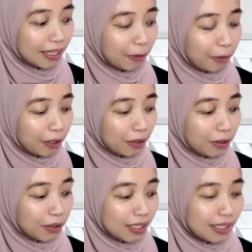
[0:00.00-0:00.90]
when
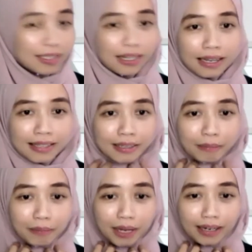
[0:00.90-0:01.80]
you use this
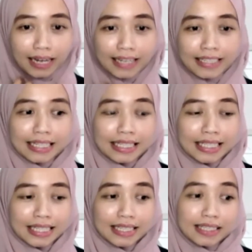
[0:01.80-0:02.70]
elastic band, actually
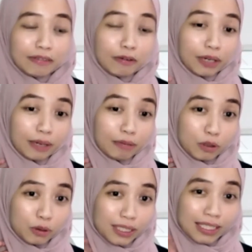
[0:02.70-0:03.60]
it's easy for them
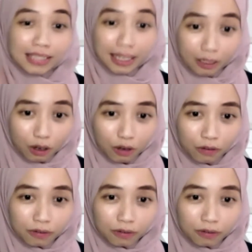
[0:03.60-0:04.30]
to just take it off.